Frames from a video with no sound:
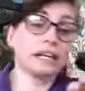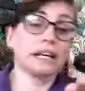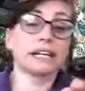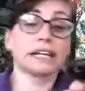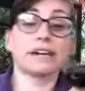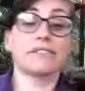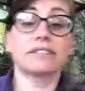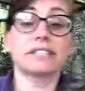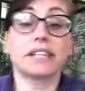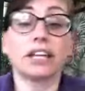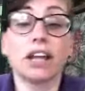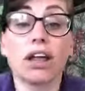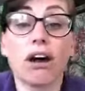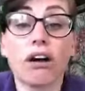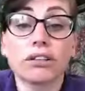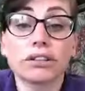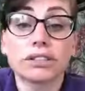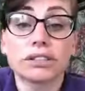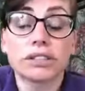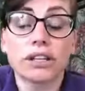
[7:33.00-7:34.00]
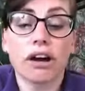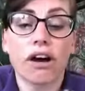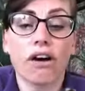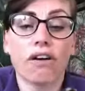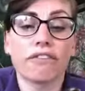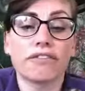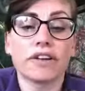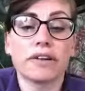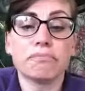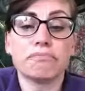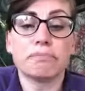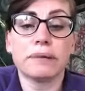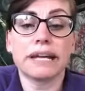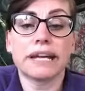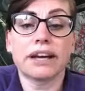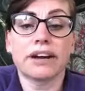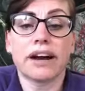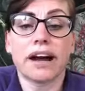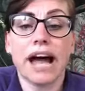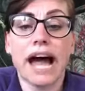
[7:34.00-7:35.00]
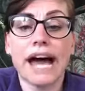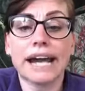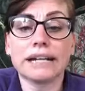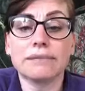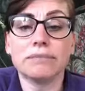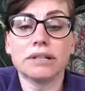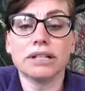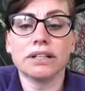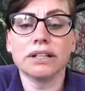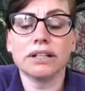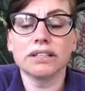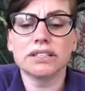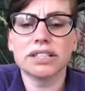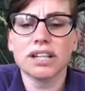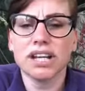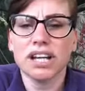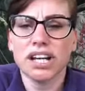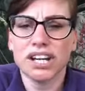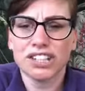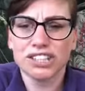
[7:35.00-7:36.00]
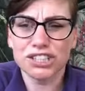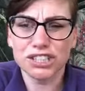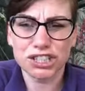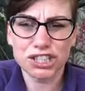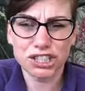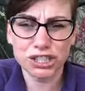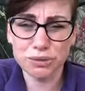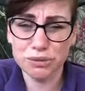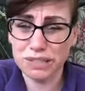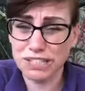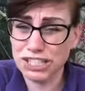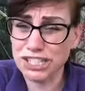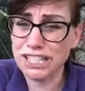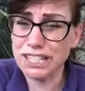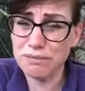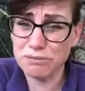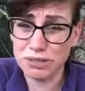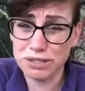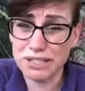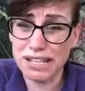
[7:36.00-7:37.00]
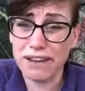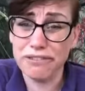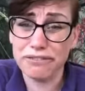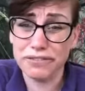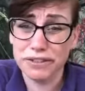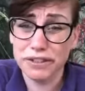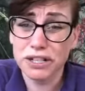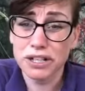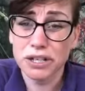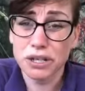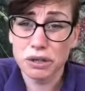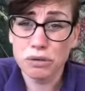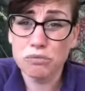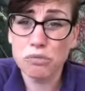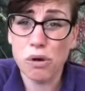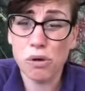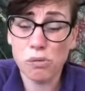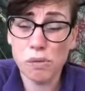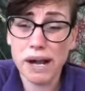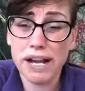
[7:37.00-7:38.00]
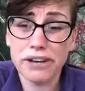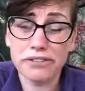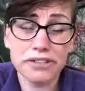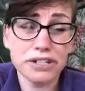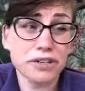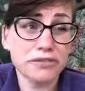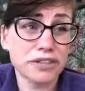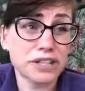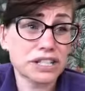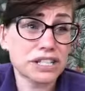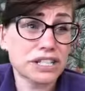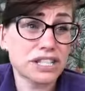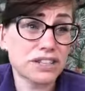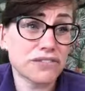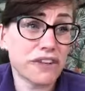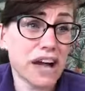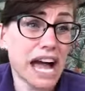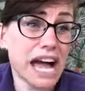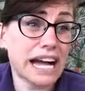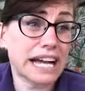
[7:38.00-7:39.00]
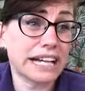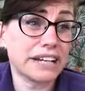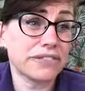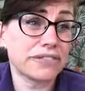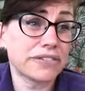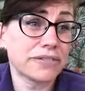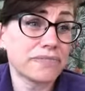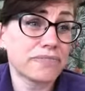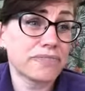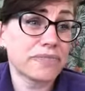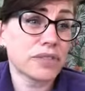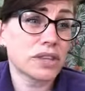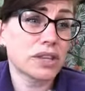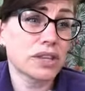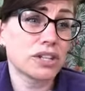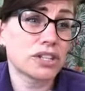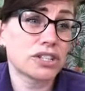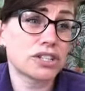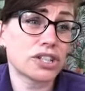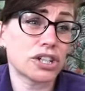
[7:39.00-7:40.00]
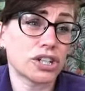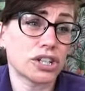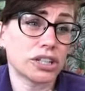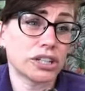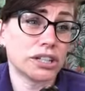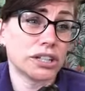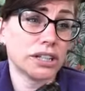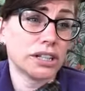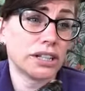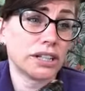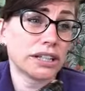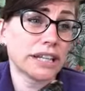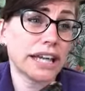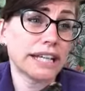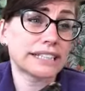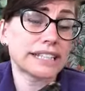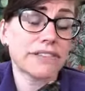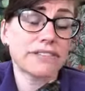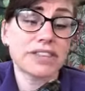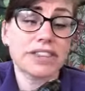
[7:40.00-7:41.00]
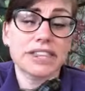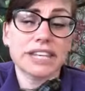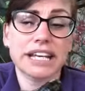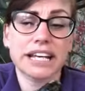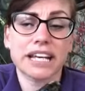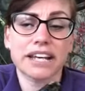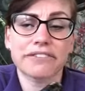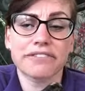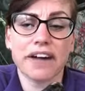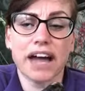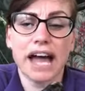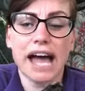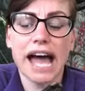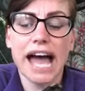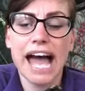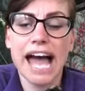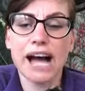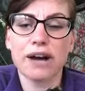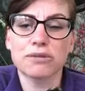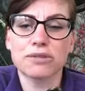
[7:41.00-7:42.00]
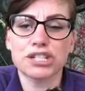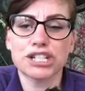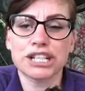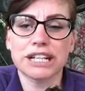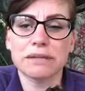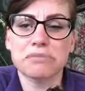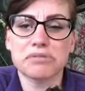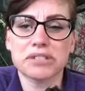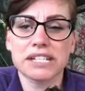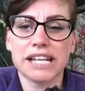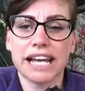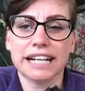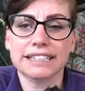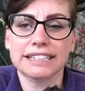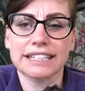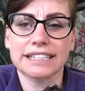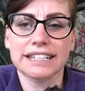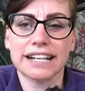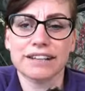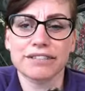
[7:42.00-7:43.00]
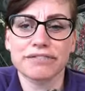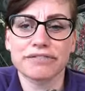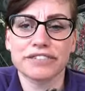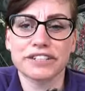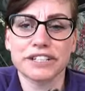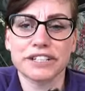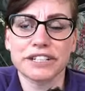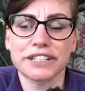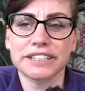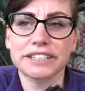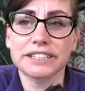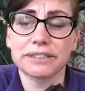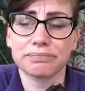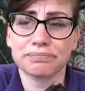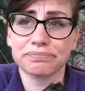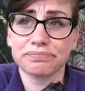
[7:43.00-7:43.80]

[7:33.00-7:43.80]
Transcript: there is a lot of bigger animals. So surely she must have one way or another to survive. So let's have a think of how she protects herself first.